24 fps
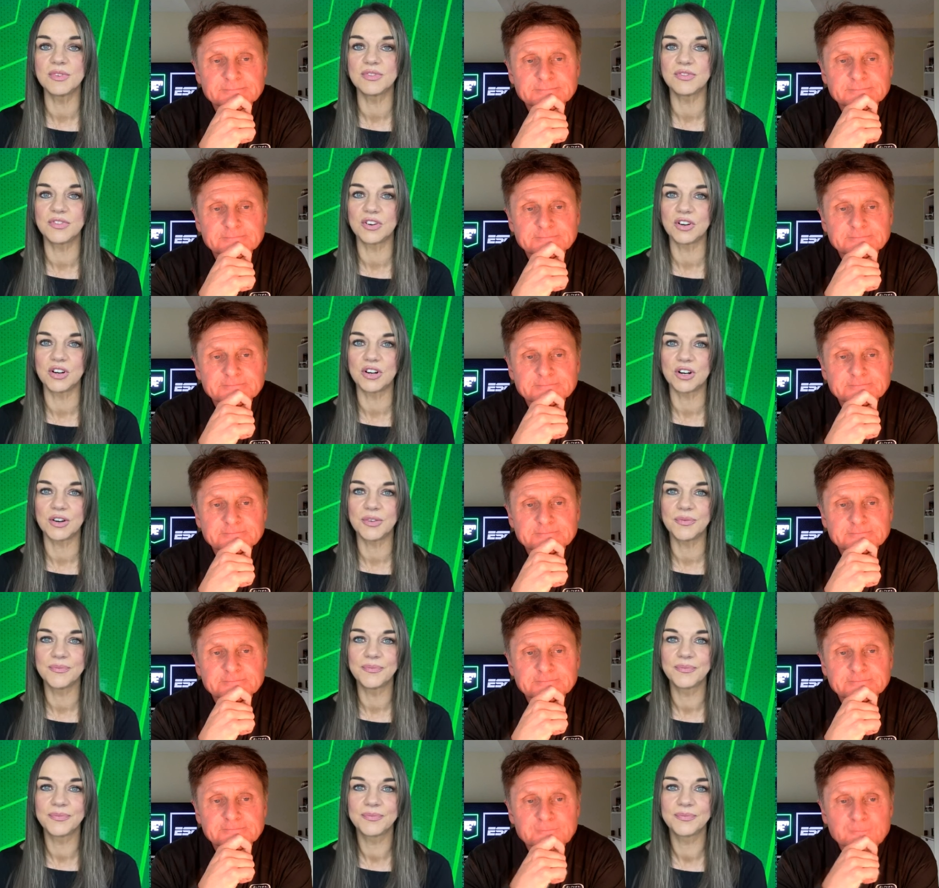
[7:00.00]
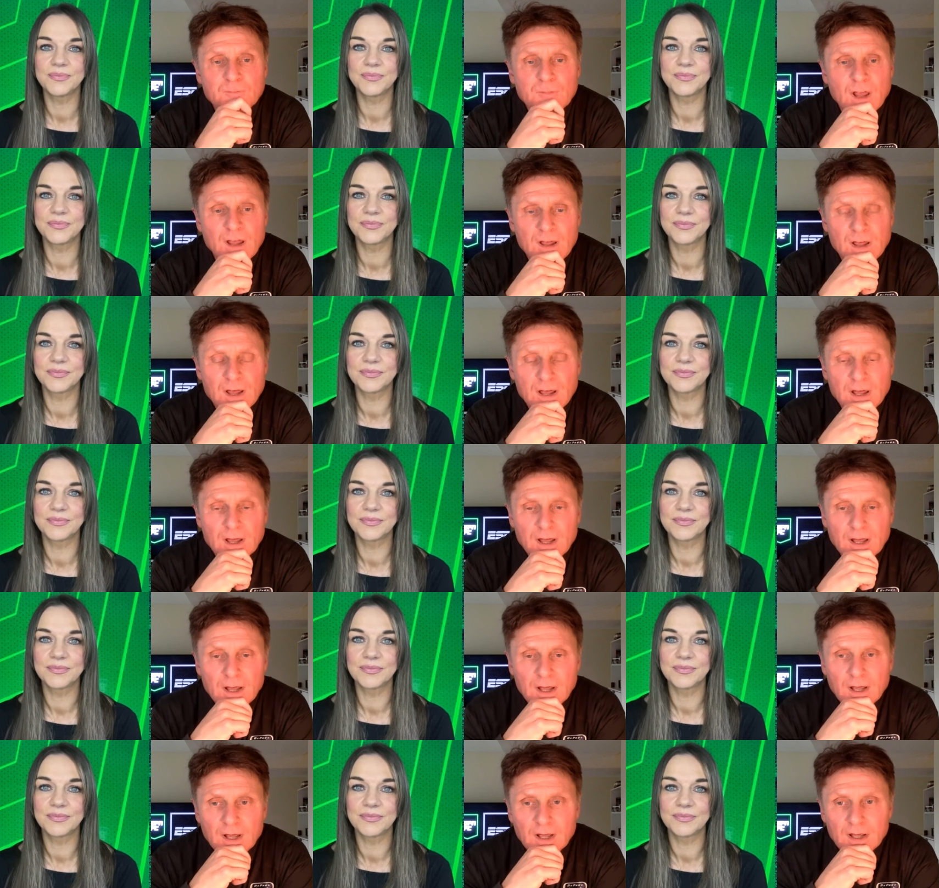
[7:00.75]
Speaker 1: 4?
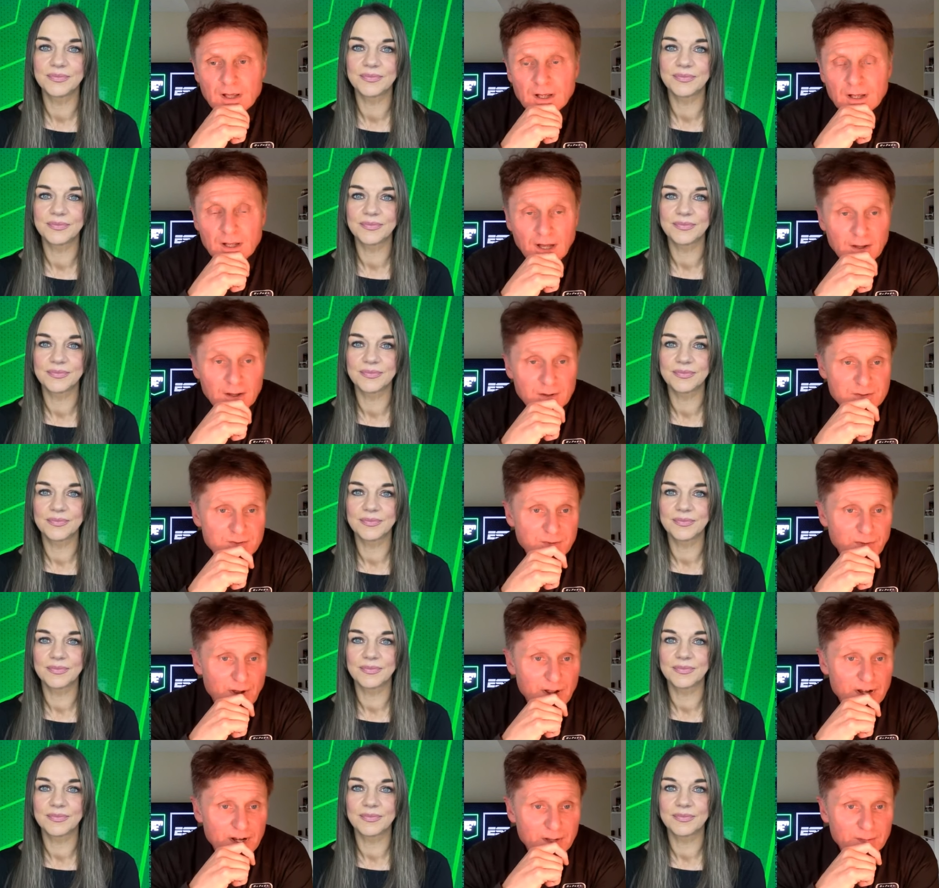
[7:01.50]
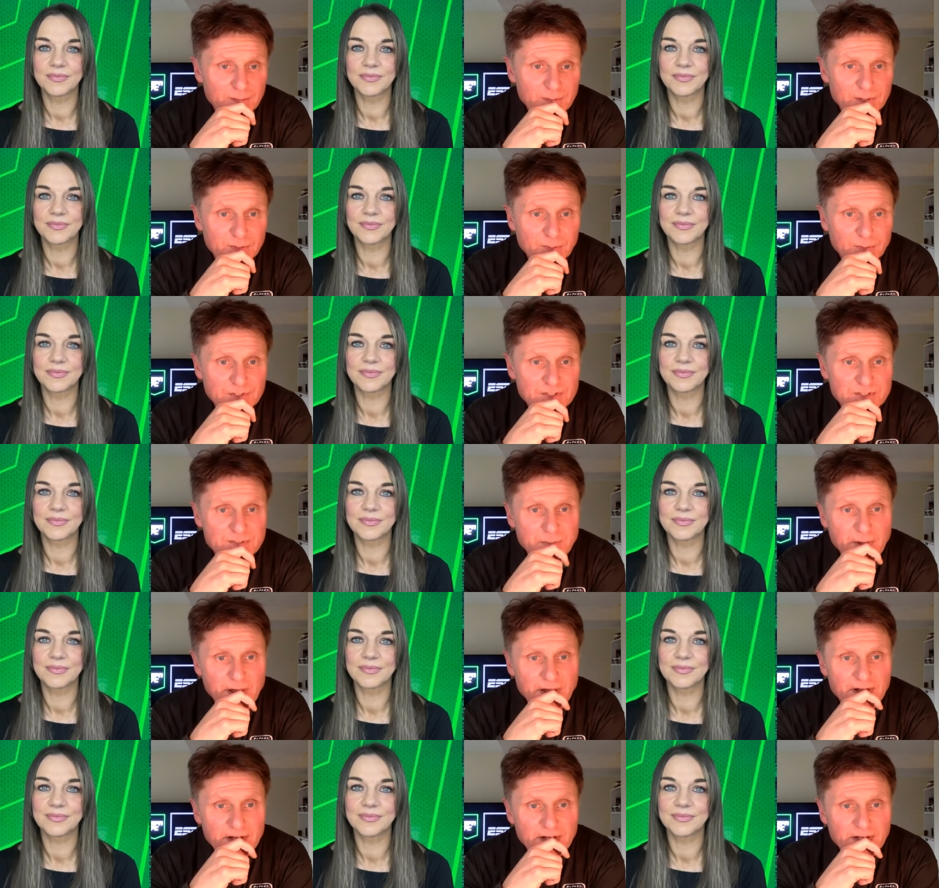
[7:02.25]
Speaker 2: I was fighting between
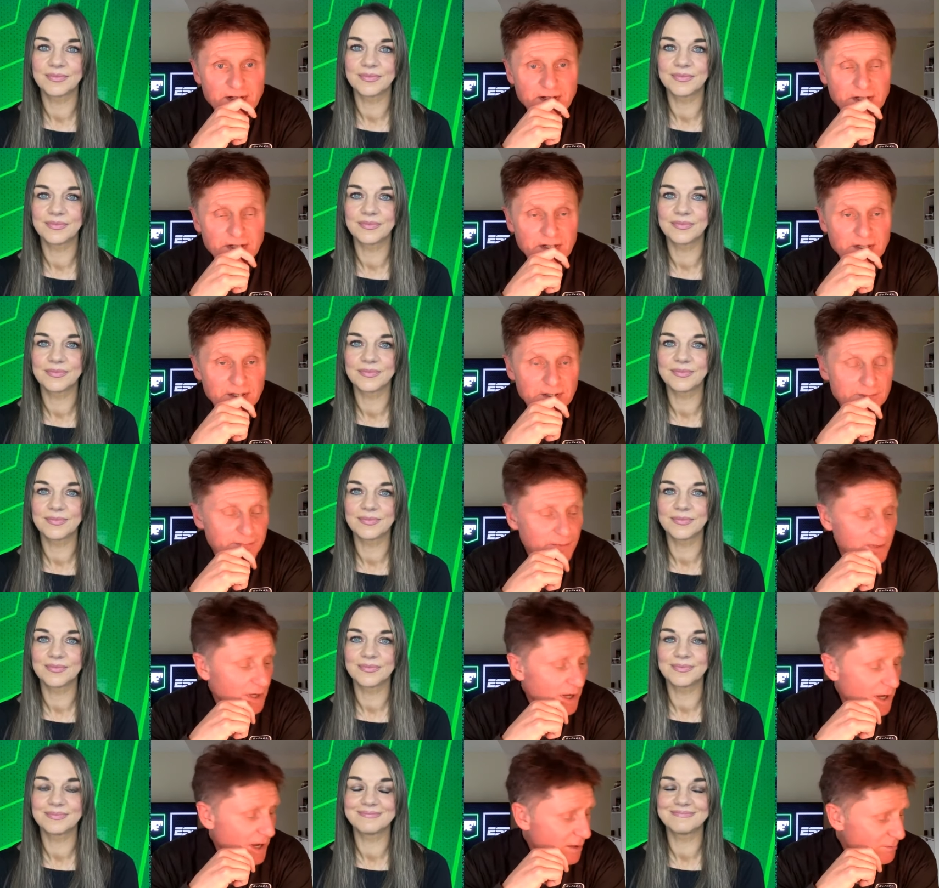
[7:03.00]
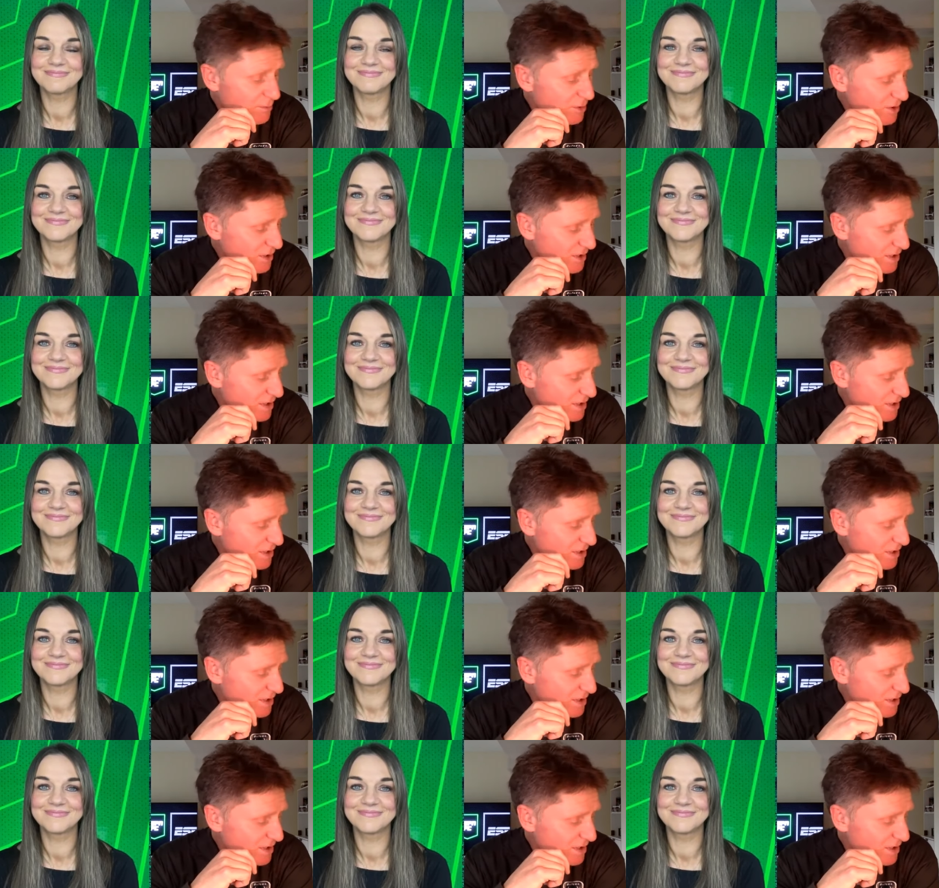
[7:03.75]
Spain and England. I'm going